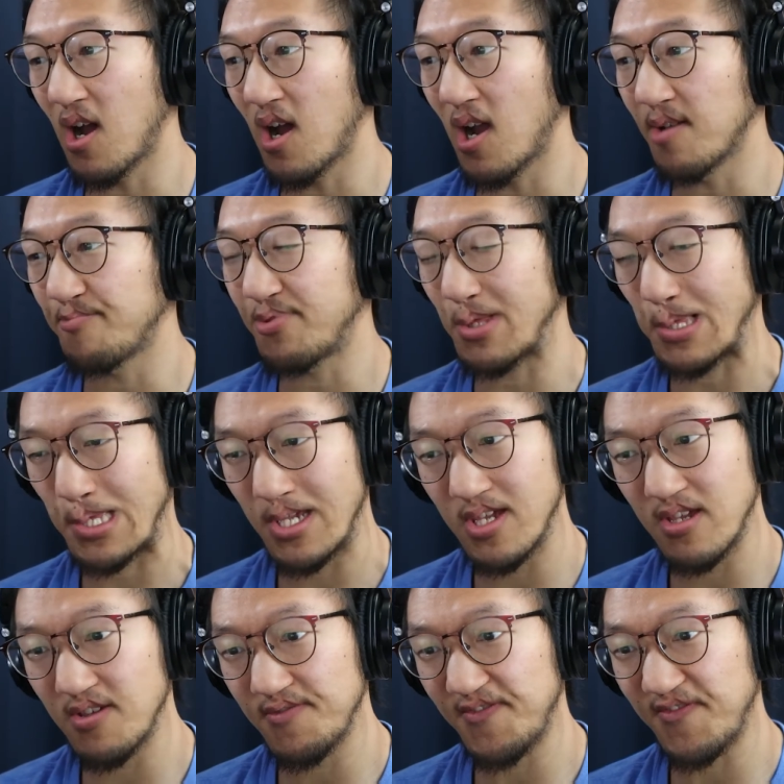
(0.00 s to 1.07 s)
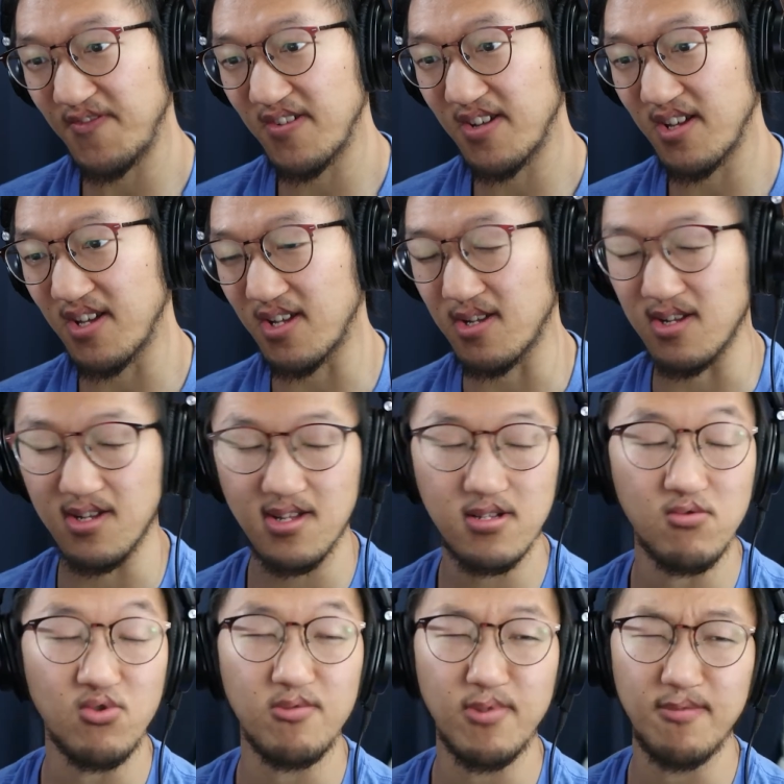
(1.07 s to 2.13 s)
I believe, this
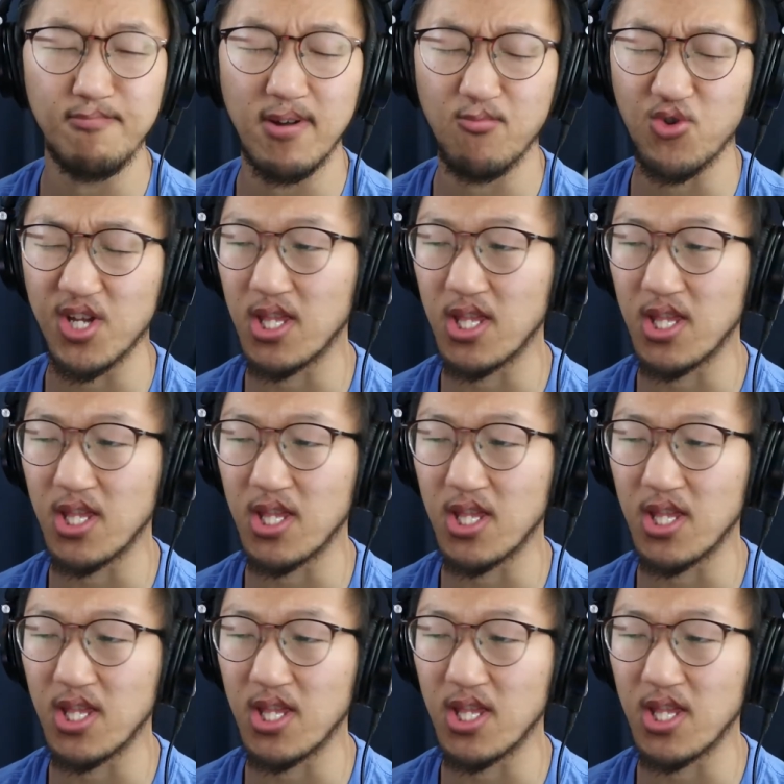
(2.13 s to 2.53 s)
is where my memory